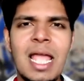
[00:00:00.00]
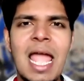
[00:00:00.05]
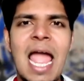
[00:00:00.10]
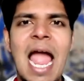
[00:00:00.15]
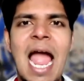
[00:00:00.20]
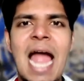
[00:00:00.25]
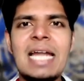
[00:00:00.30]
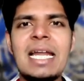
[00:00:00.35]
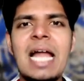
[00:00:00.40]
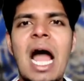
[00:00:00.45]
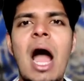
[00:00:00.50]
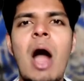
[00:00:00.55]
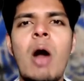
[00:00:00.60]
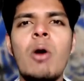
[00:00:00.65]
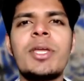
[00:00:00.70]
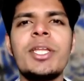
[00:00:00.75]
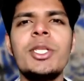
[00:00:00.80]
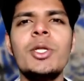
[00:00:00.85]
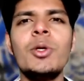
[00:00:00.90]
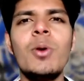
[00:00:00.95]
and how
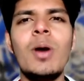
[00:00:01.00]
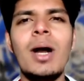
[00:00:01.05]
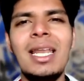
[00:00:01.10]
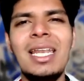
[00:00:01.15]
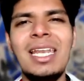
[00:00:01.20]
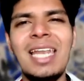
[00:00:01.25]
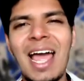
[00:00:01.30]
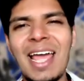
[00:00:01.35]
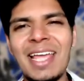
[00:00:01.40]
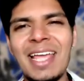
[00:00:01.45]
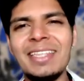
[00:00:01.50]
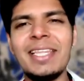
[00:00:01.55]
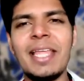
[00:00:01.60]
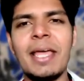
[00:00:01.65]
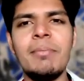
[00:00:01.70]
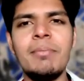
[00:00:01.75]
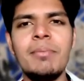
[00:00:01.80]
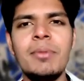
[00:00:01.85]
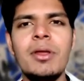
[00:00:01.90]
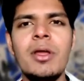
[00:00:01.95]
can you align
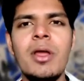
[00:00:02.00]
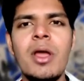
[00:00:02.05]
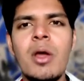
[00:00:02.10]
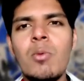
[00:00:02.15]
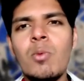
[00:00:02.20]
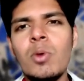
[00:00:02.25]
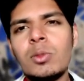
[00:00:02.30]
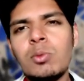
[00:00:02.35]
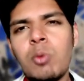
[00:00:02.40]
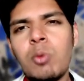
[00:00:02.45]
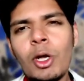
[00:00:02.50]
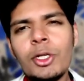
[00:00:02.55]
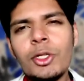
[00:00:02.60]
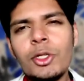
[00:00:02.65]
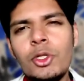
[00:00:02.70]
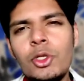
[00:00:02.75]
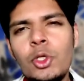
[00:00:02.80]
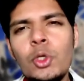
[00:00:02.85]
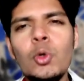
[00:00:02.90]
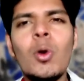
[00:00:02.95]
them with
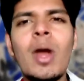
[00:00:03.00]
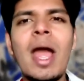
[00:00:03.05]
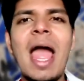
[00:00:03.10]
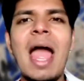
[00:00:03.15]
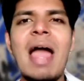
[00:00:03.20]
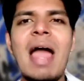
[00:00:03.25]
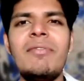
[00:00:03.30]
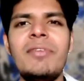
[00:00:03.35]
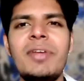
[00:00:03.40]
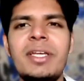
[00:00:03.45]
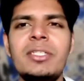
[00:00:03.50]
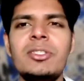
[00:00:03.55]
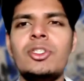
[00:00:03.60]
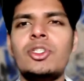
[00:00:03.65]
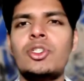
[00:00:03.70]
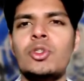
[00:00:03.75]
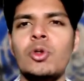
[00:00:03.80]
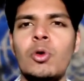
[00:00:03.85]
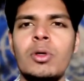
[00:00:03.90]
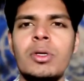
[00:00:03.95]
what you have in
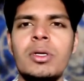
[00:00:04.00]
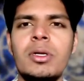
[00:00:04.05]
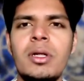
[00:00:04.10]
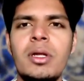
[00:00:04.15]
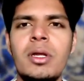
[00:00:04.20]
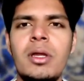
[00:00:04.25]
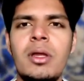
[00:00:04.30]
store